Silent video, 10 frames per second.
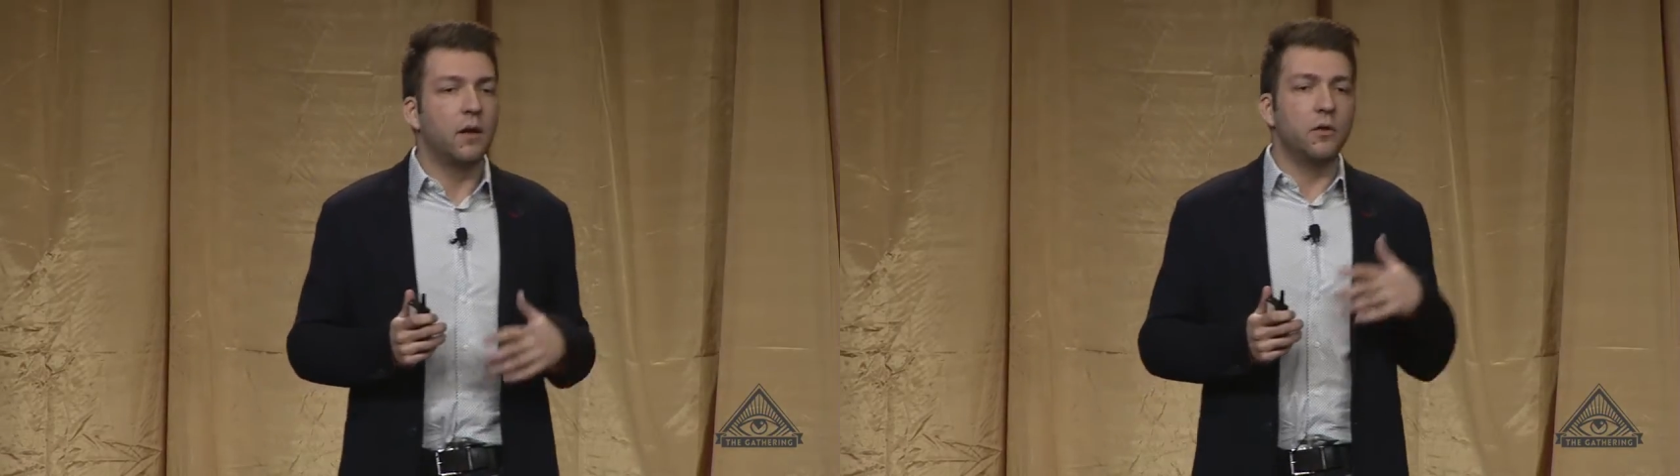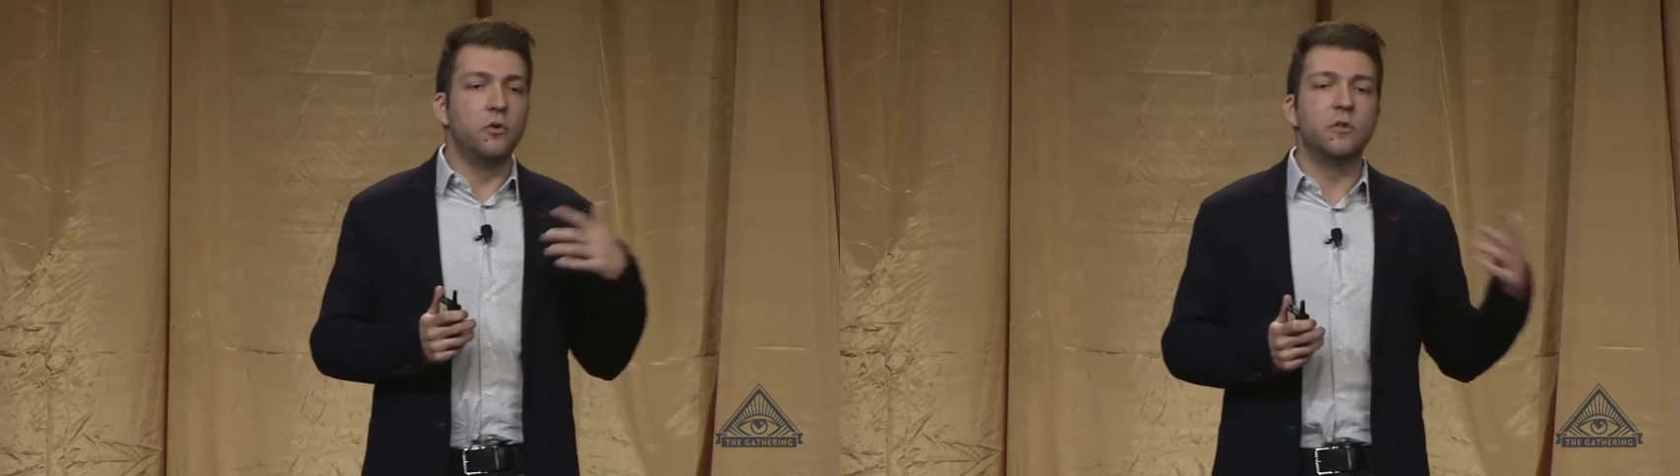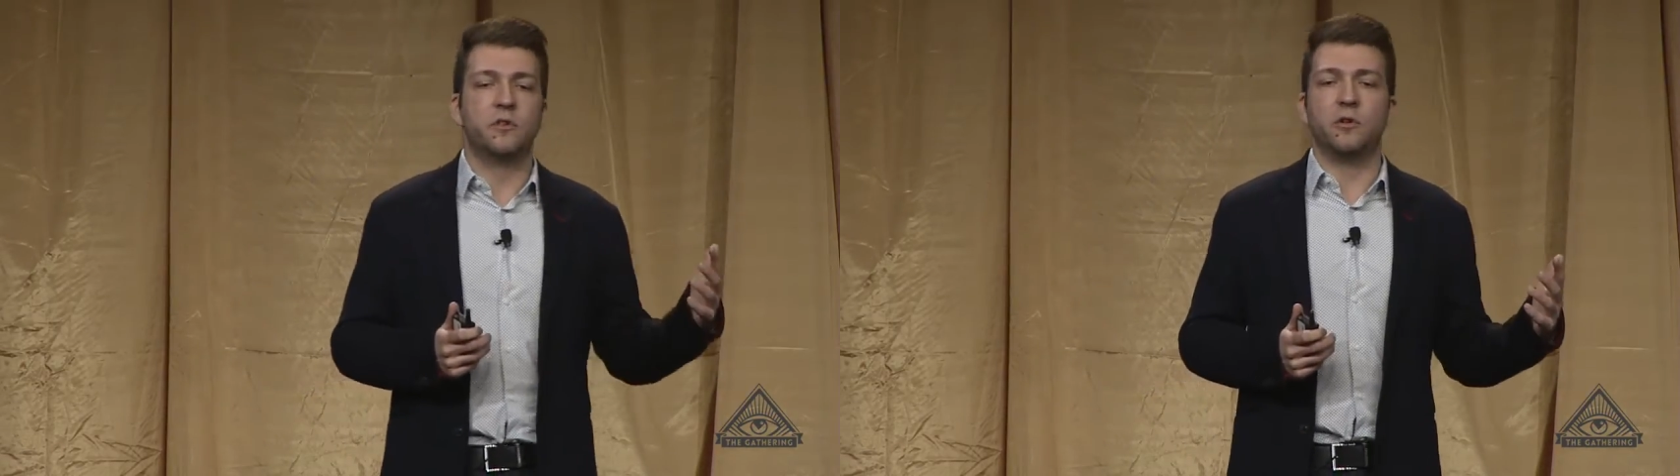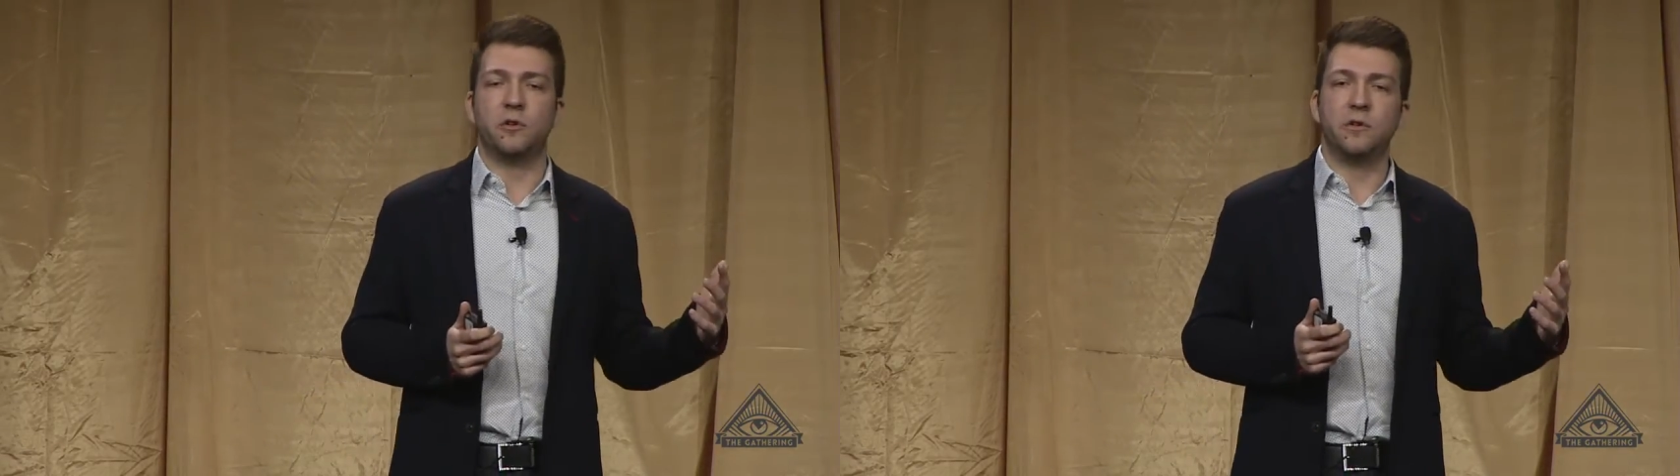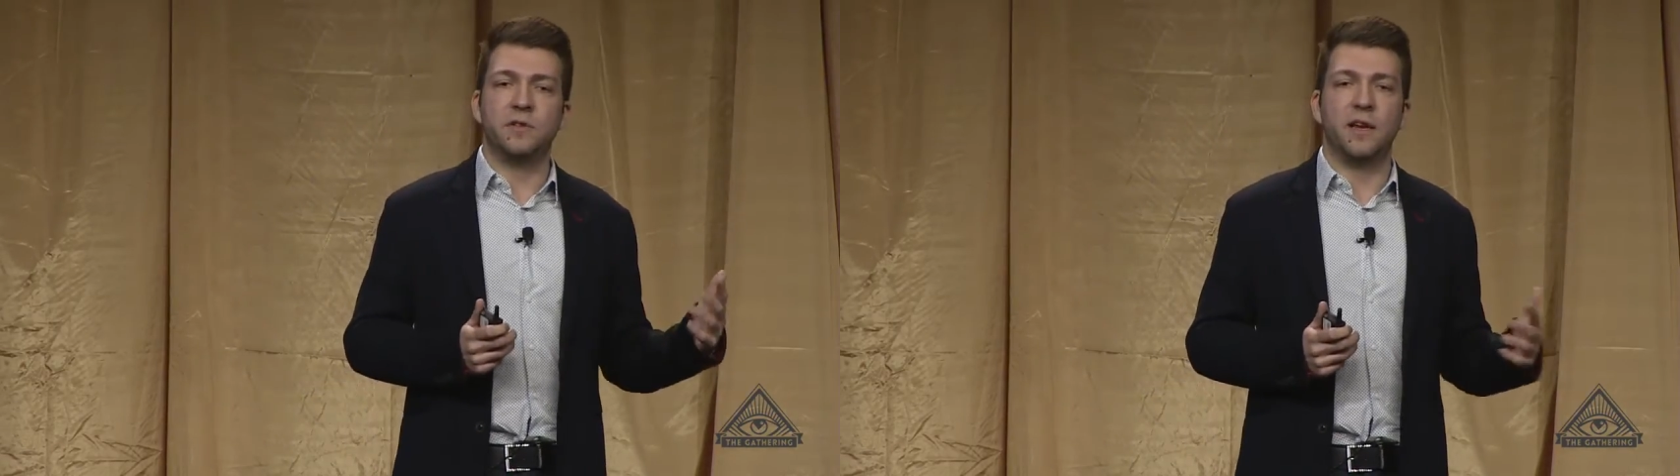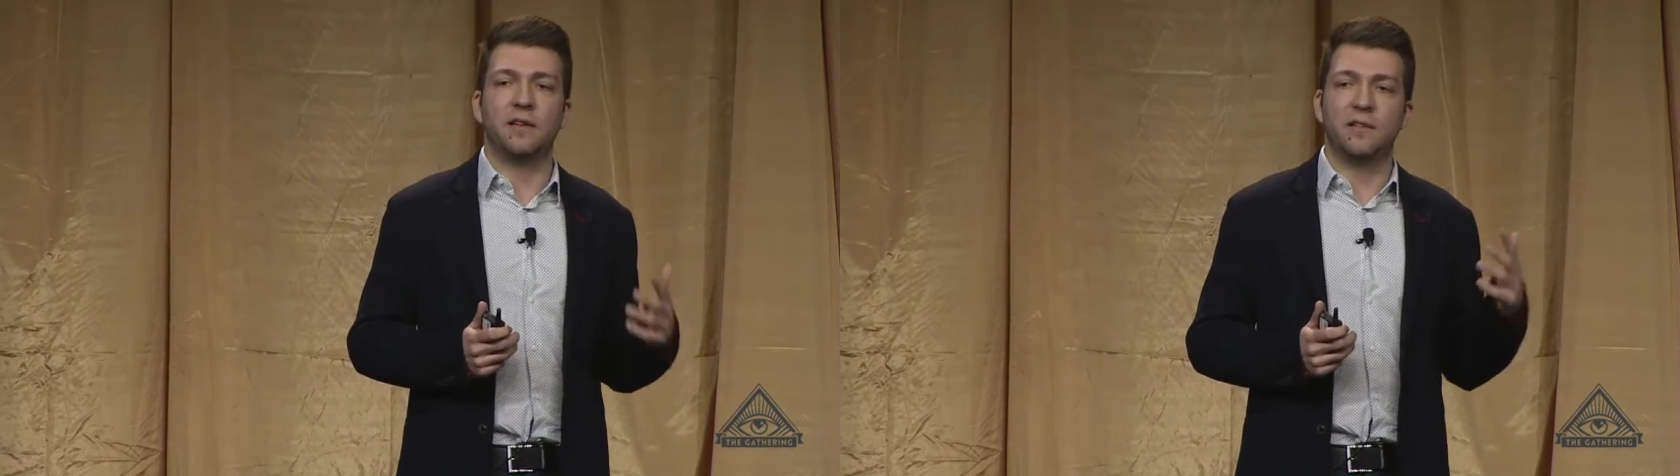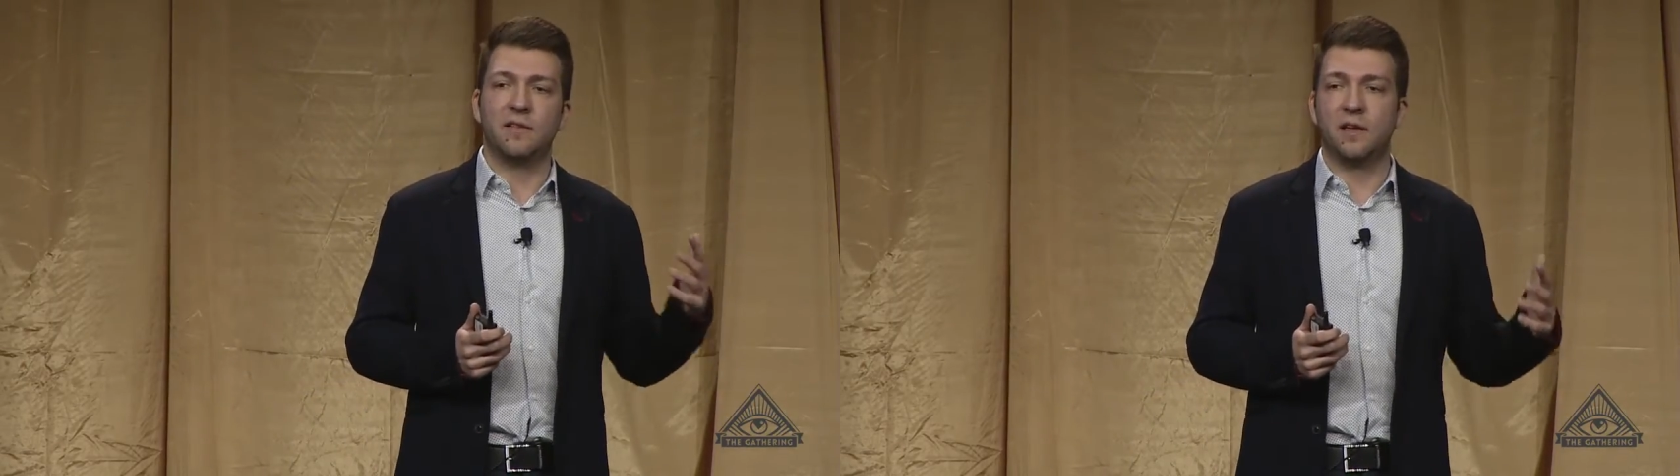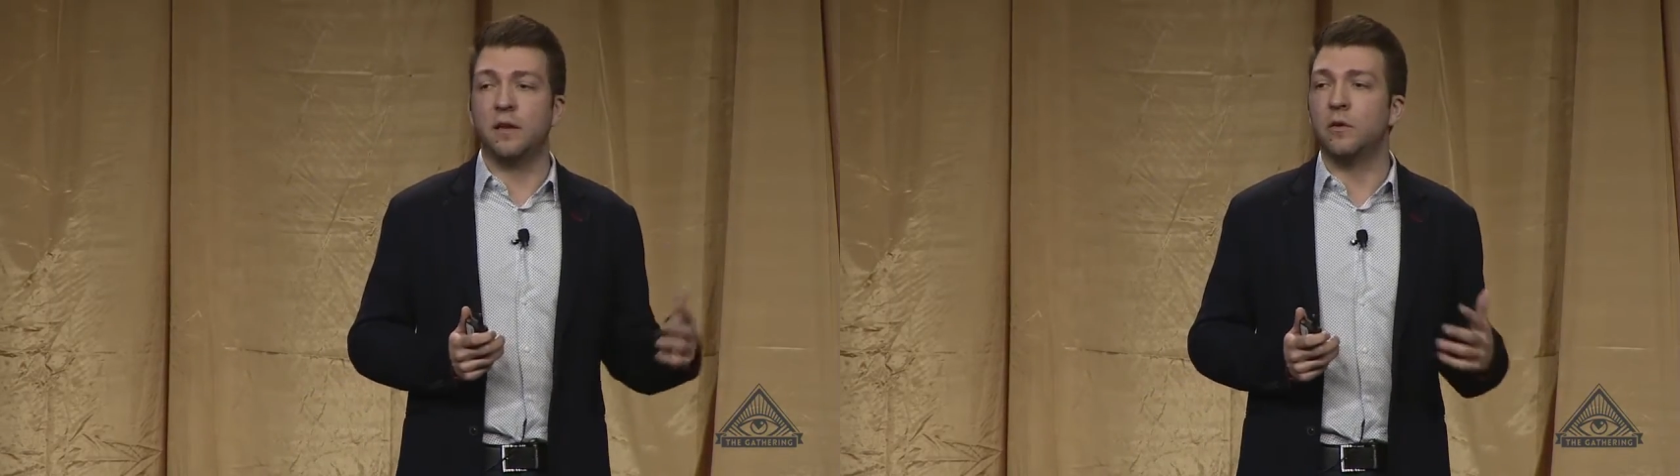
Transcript: New circus existed